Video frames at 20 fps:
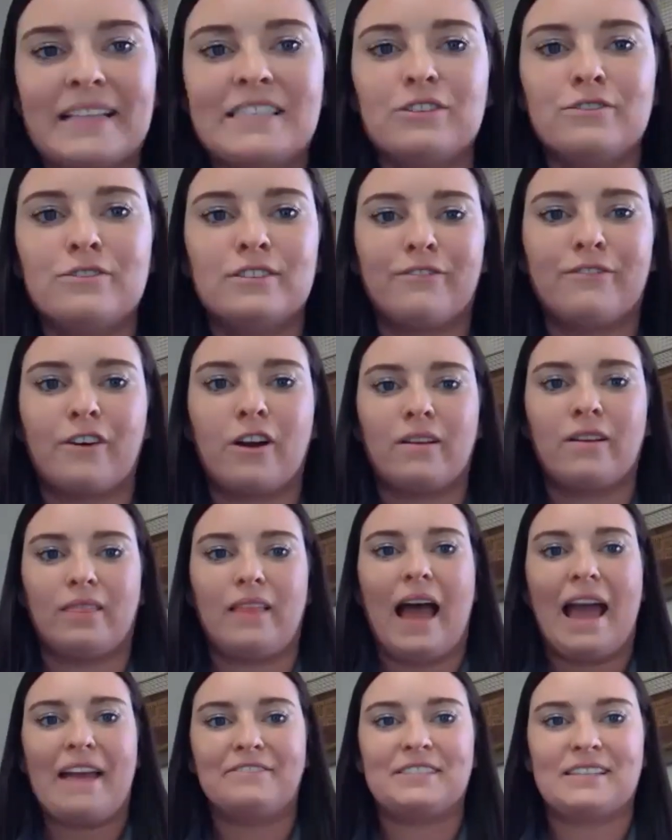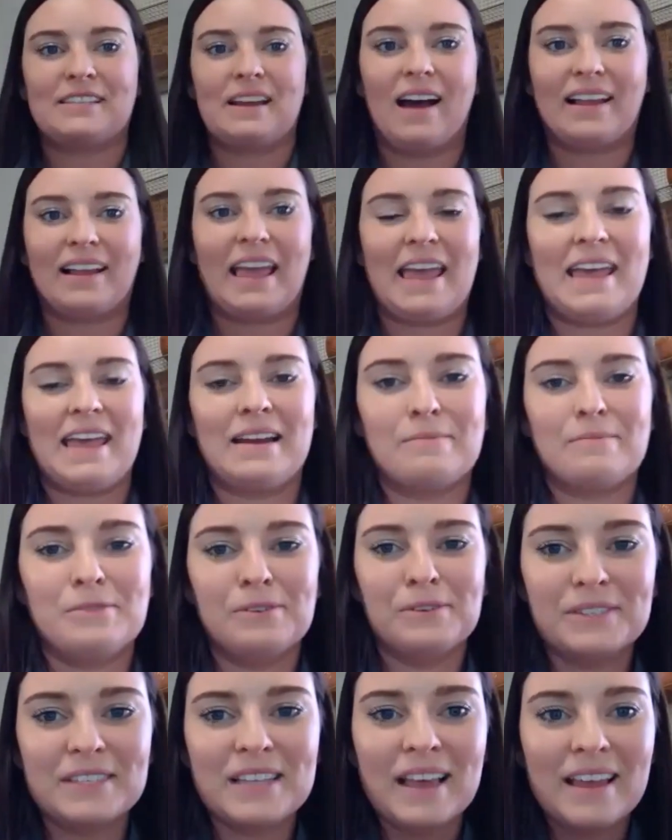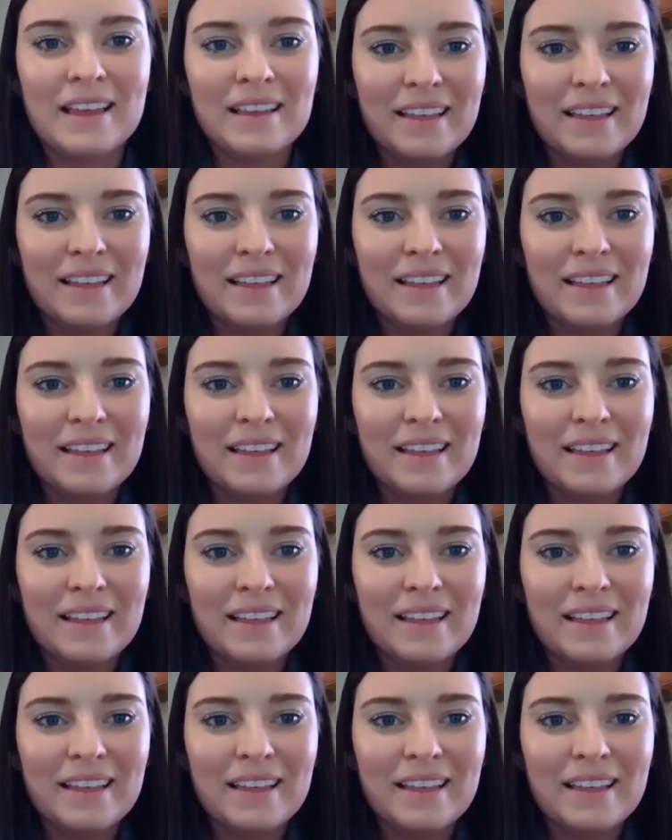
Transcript: gets used for our livestock animals.